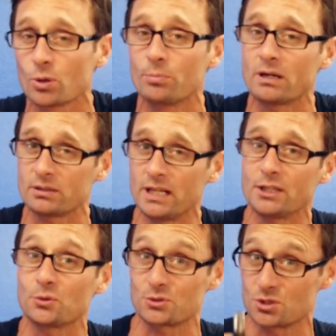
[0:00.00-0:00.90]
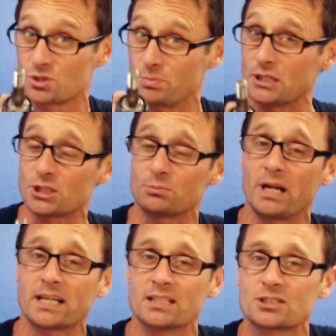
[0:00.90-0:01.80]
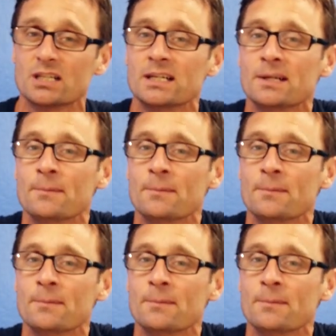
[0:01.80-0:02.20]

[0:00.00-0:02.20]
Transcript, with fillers: or better yet your suspension package